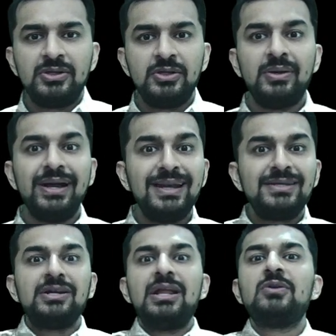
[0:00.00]
you know,
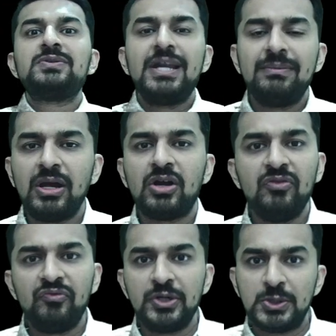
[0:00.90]
entered outside my
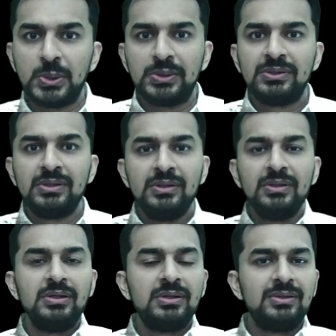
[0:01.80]
comfort zone,
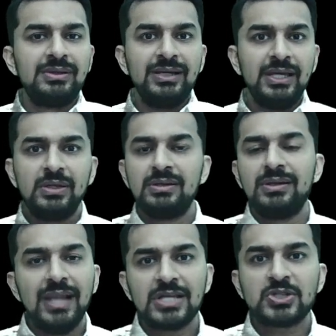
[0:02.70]
in
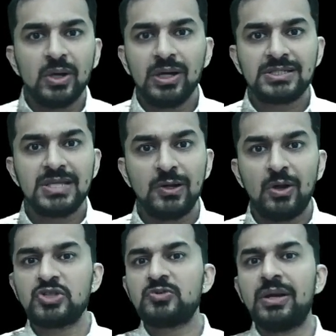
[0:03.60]
last August I
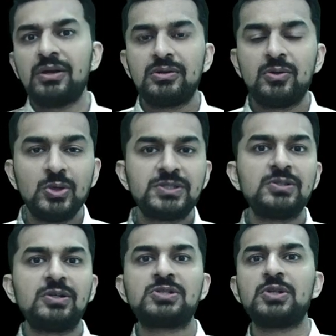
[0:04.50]
launched my
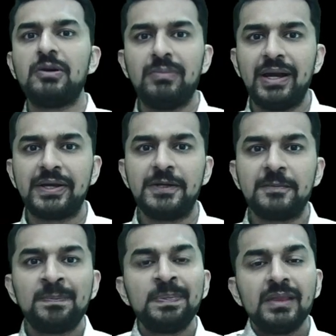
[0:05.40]
courses on stock market,
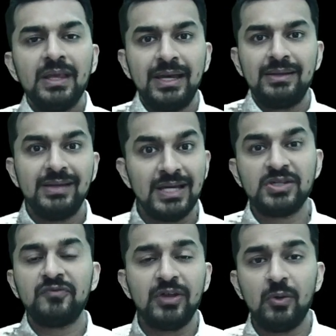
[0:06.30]
and as
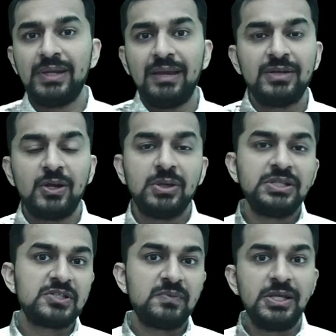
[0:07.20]
of now when I'm recording
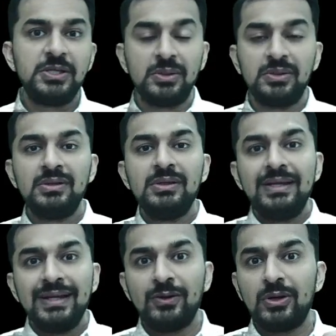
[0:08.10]
this video
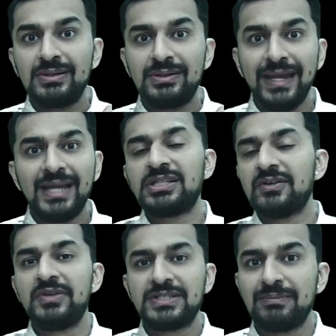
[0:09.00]
on eighth
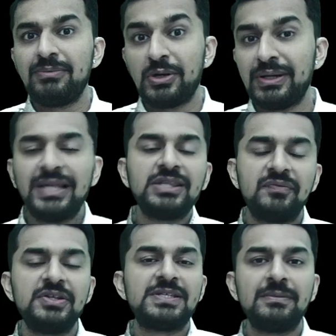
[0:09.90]
of December or ninth
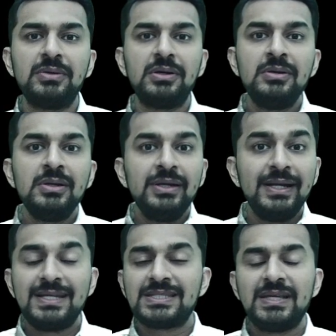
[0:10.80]
of December,
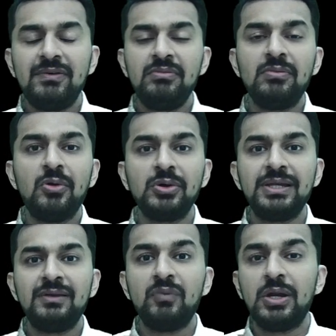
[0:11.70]
it has given me more
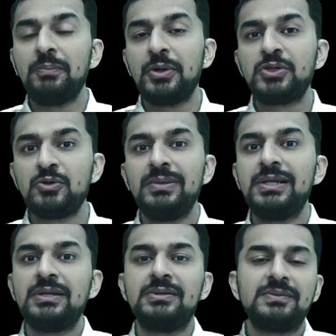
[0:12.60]
than one point two
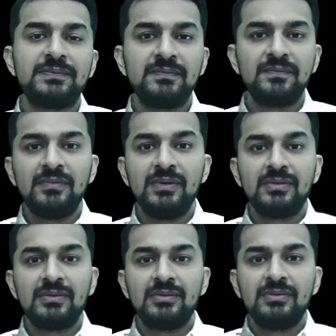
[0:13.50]
million
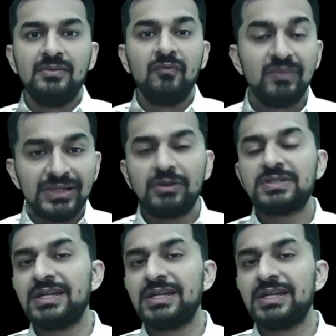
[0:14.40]
without a